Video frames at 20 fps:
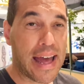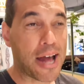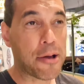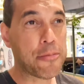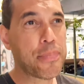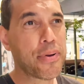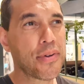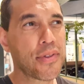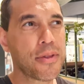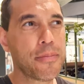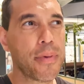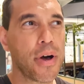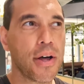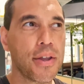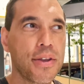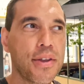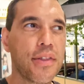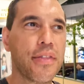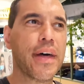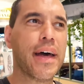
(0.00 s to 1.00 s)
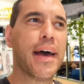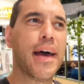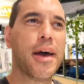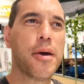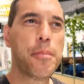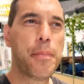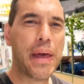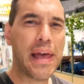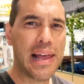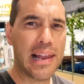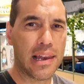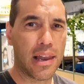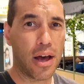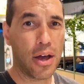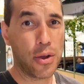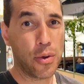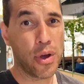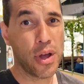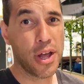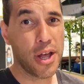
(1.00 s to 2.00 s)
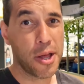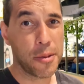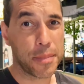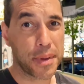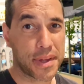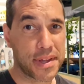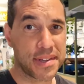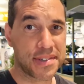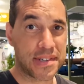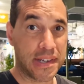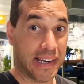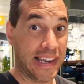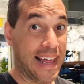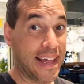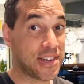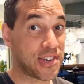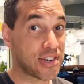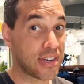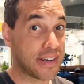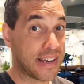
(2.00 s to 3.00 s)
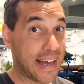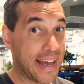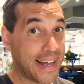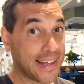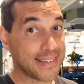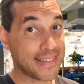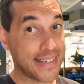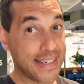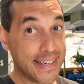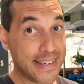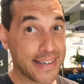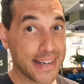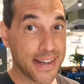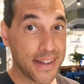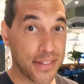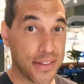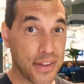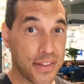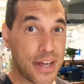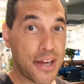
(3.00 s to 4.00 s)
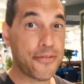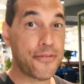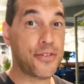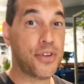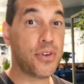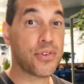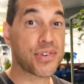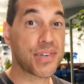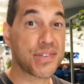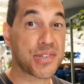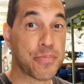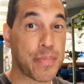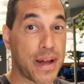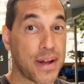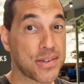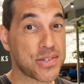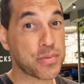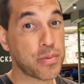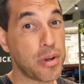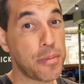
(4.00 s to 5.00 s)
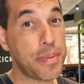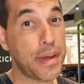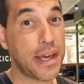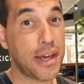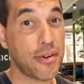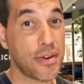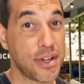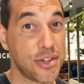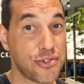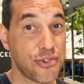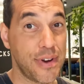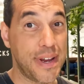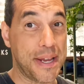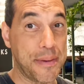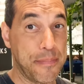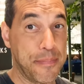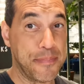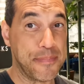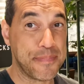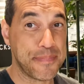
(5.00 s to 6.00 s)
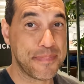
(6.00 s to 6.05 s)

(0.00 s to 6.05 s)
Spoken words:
and put them under their pillow, because legend has it that their future spouse will appear in a dream